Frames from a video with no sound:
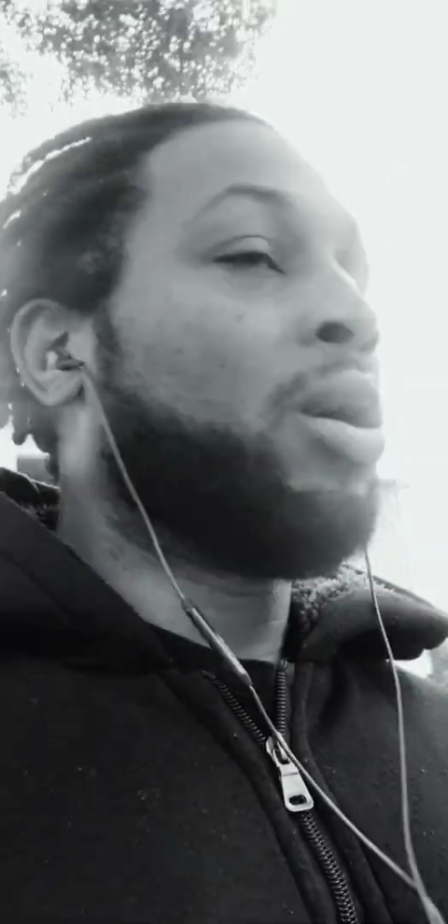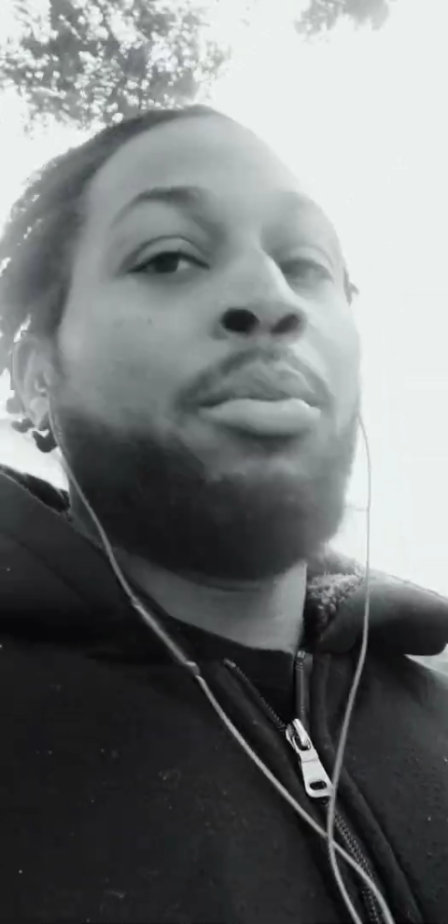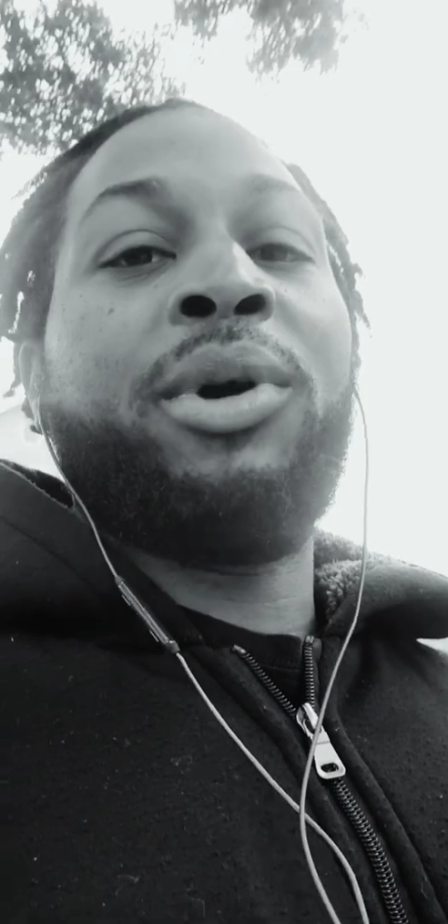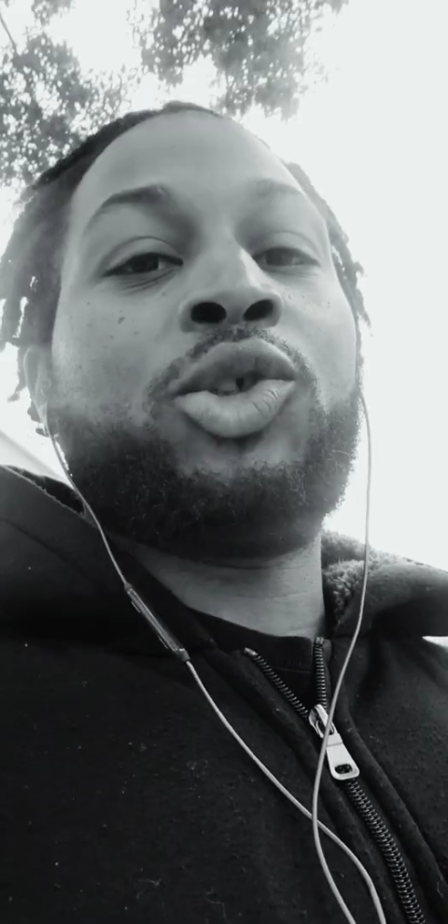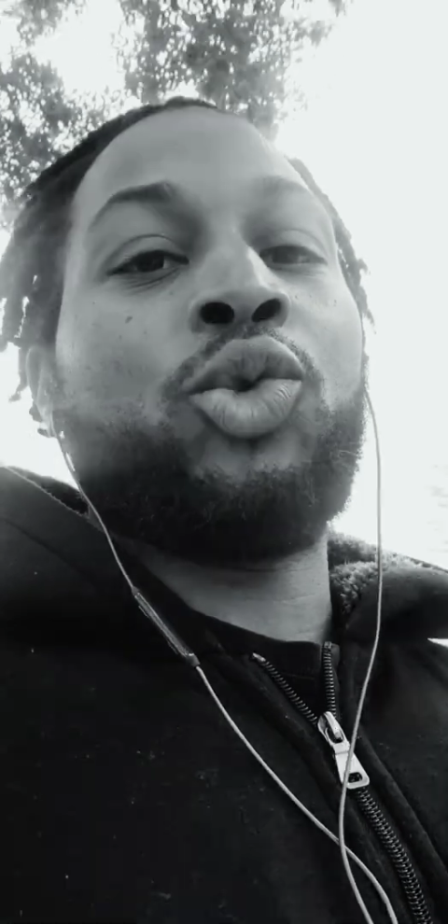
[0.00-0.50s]

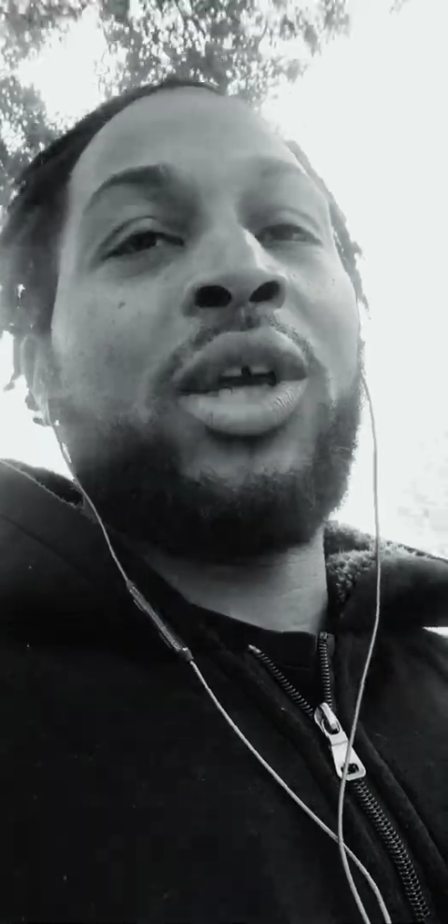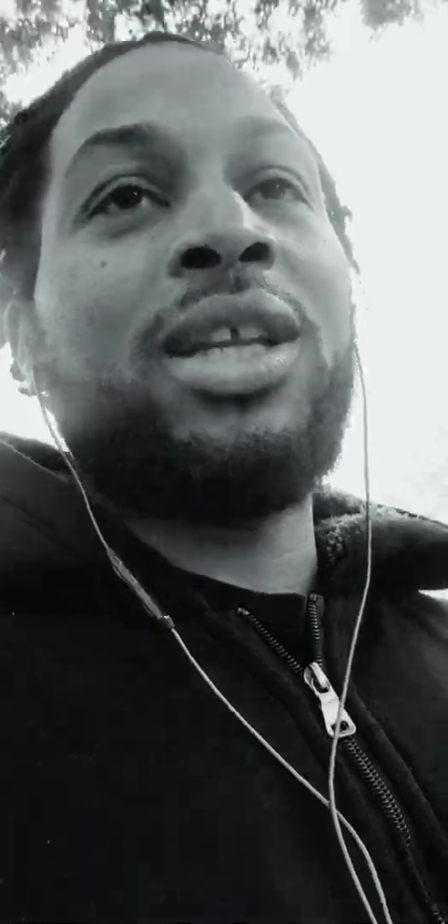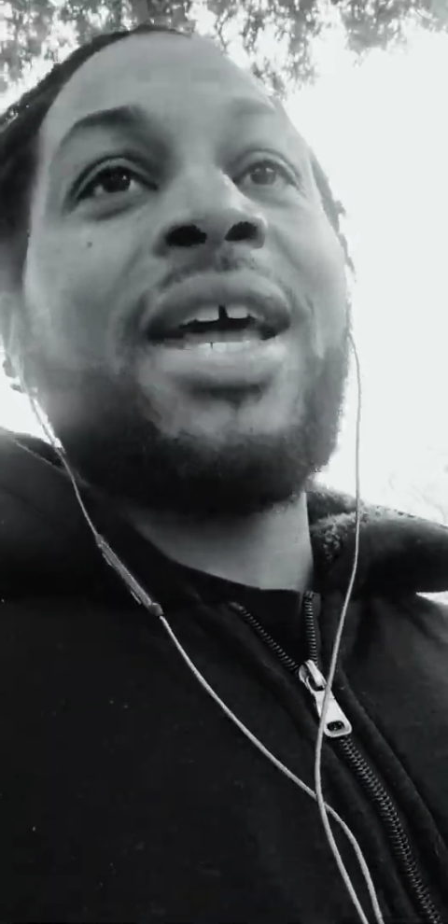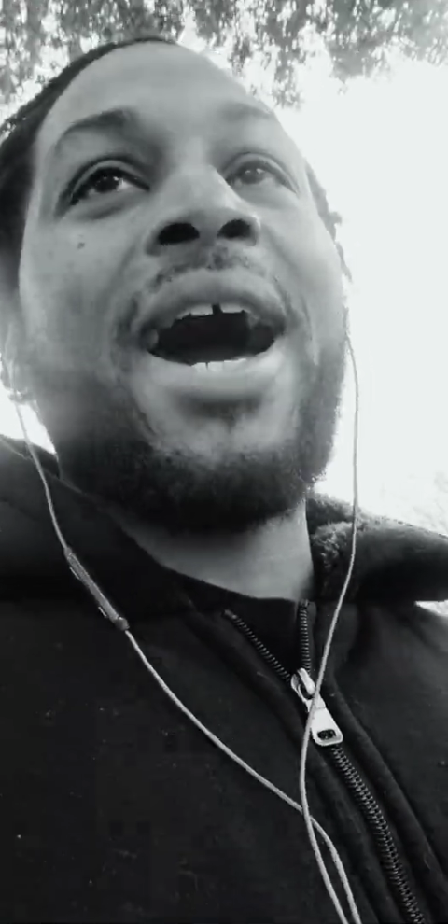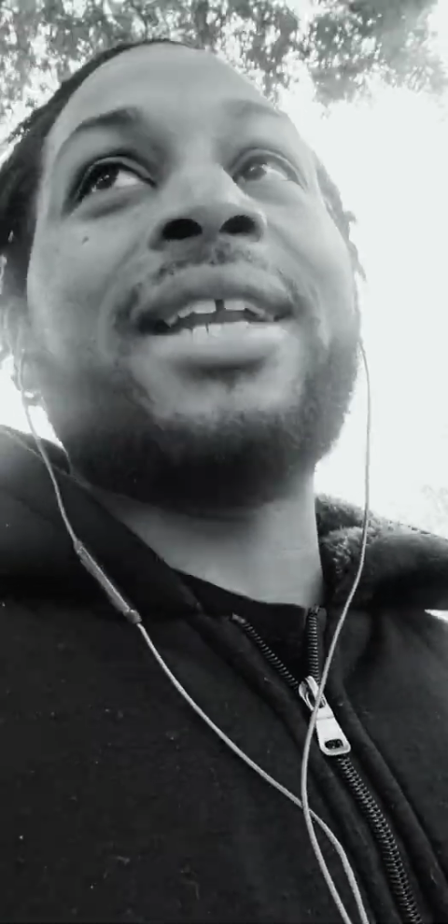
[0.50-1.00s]
but you
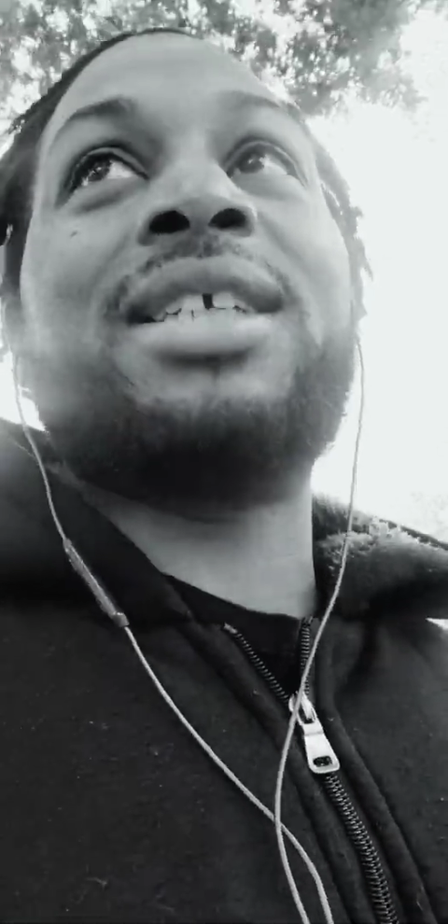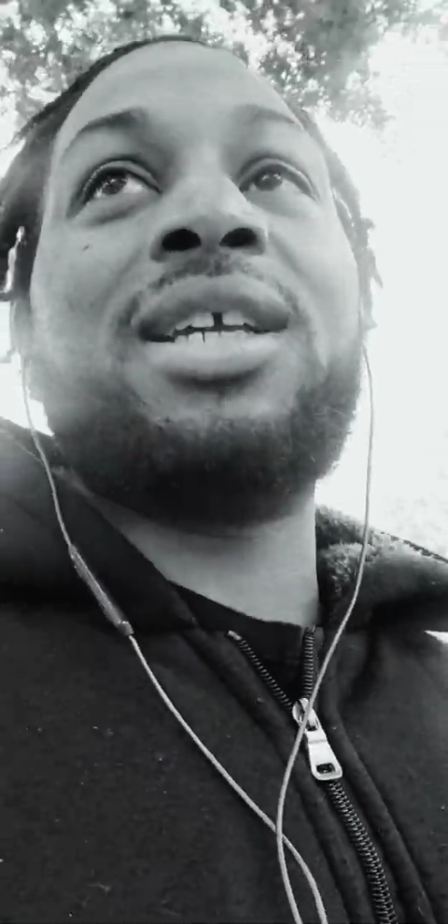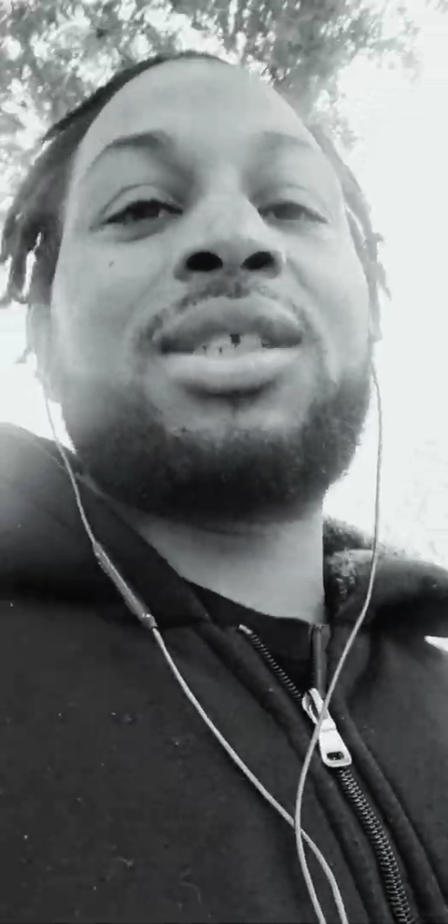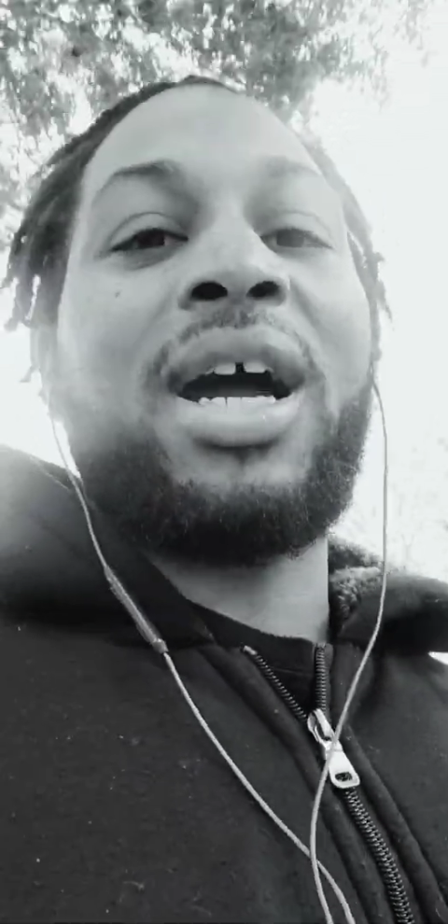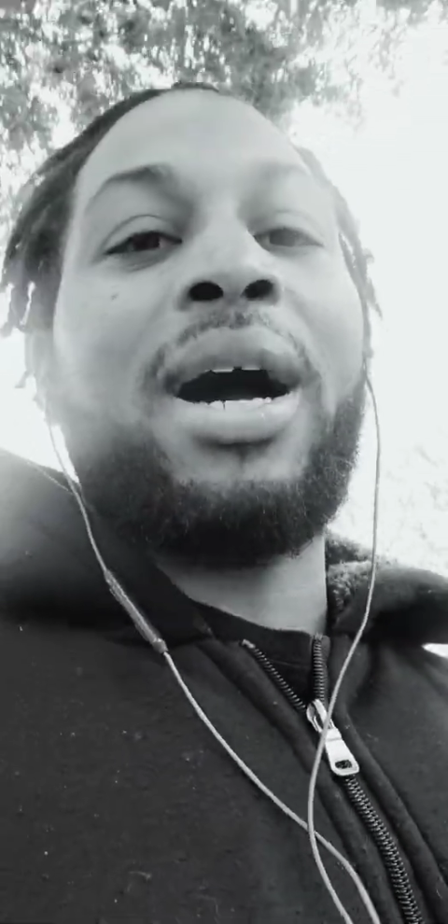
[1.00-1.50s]
cannot
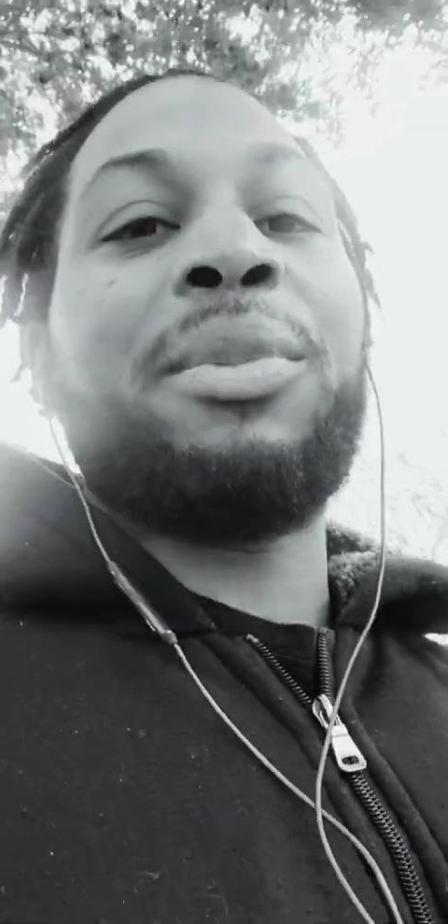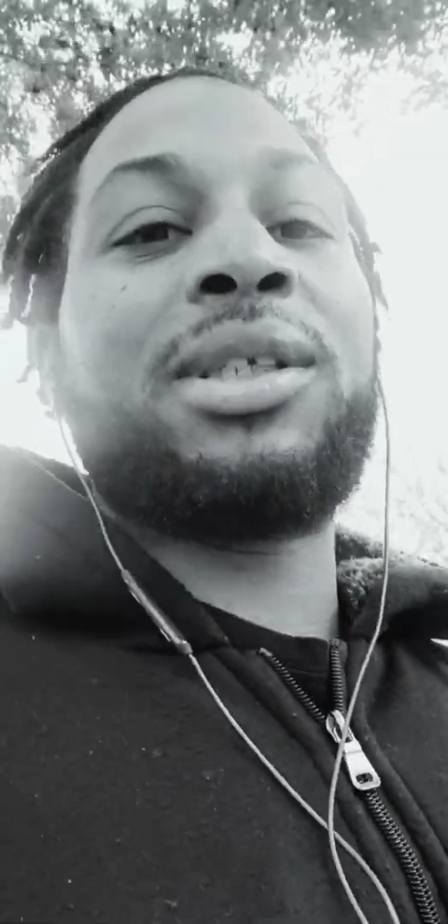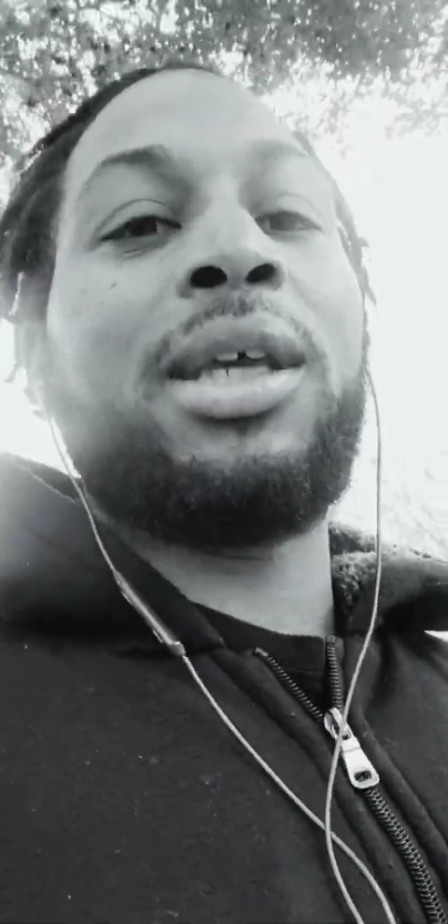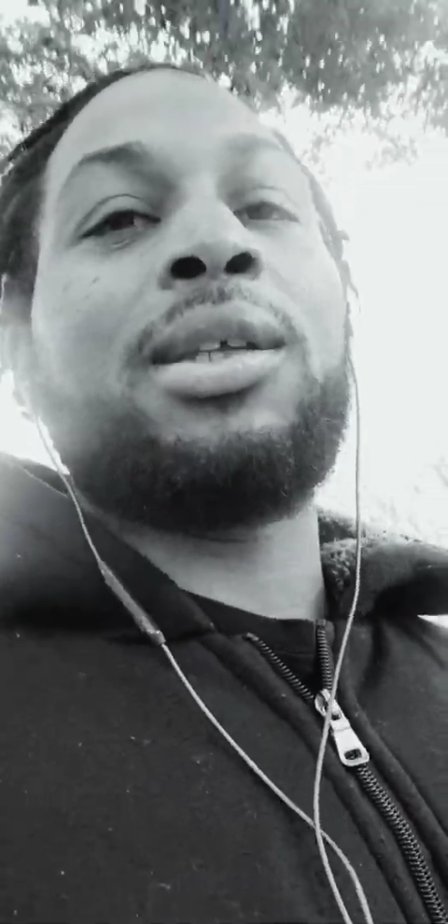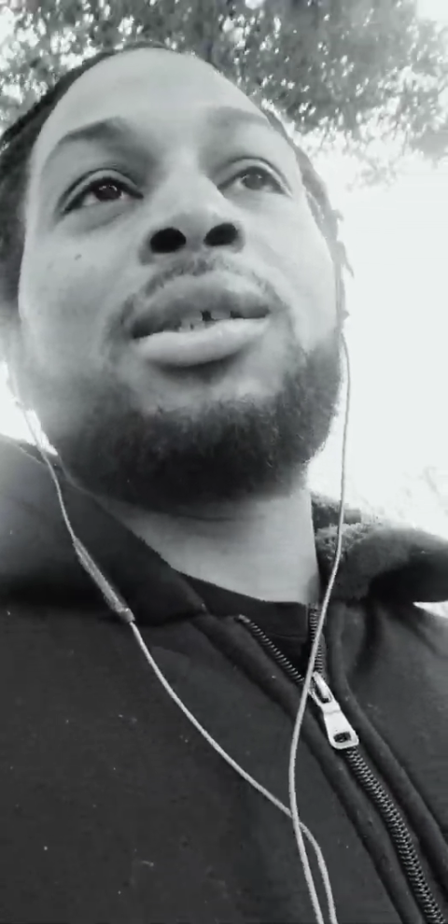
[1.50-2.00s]
teach common
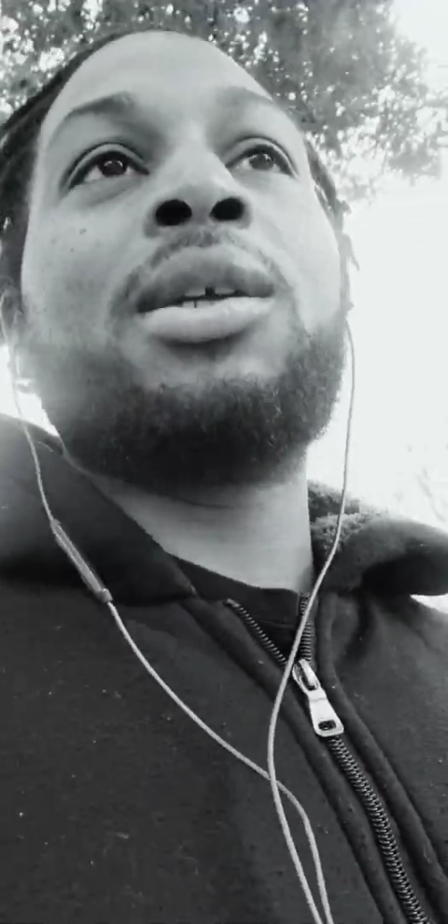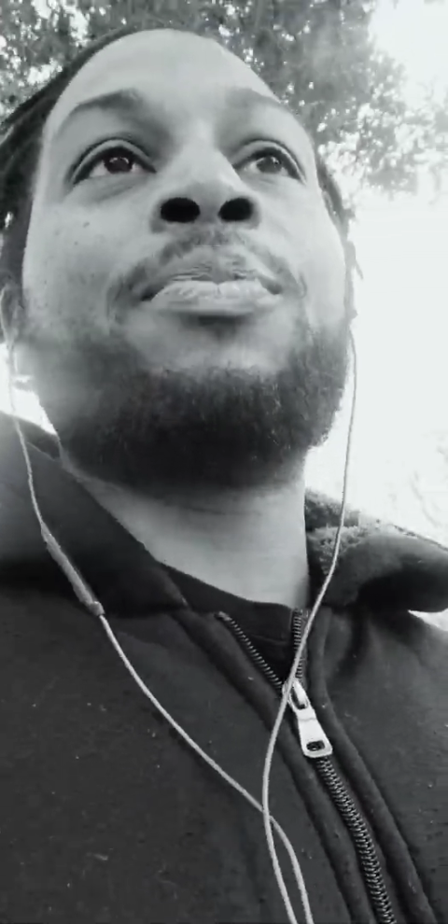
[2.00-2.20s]
sense.